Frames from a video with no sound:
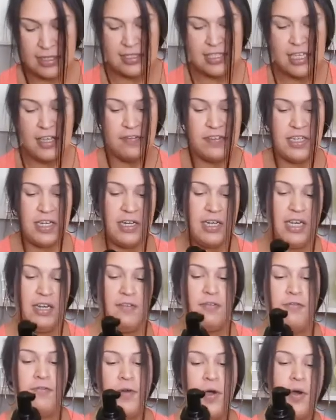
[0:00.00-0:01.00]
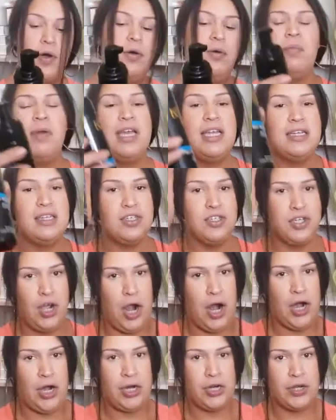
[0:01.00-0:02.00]
the self-tanning foam in
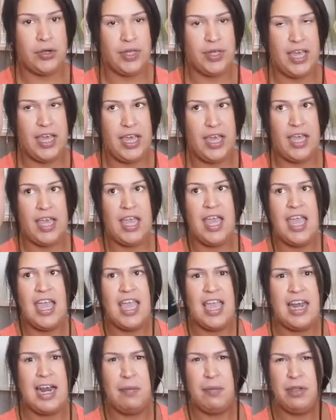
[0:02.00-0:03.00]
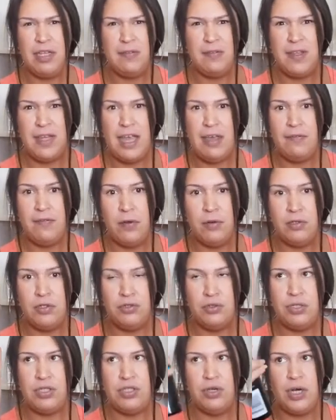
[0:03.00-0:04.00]
dark okay and i believe they have
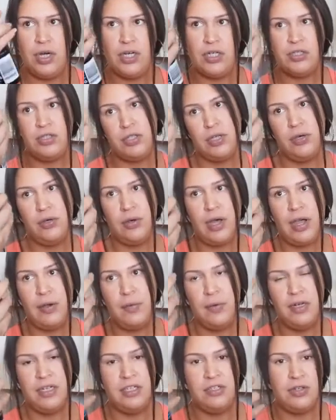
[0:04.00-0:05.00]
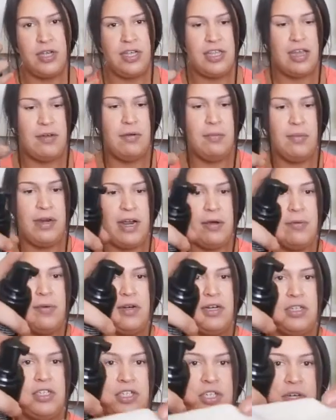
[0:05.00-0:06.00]
ultra dark so i wanted to try that one but i
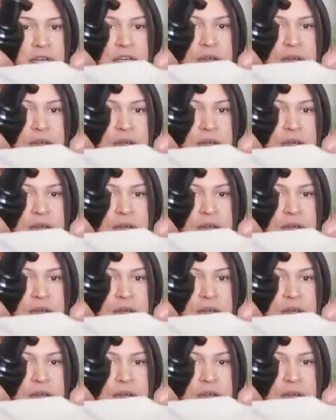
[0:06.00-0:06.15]
wanted to show